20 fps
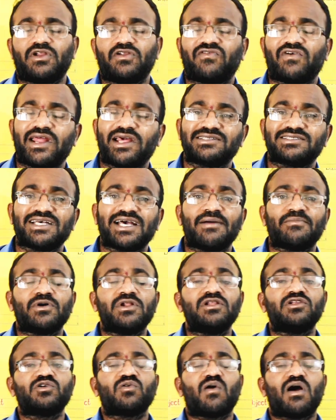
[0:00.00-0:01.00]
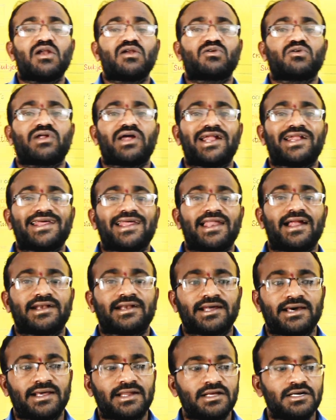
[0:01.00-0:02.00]
For example, you want to write a
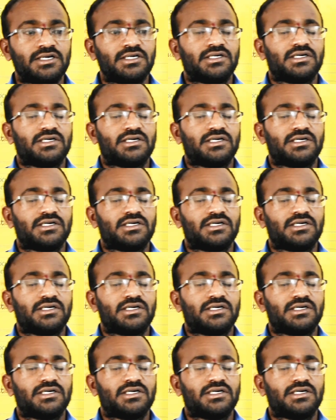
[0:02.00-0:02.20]
letter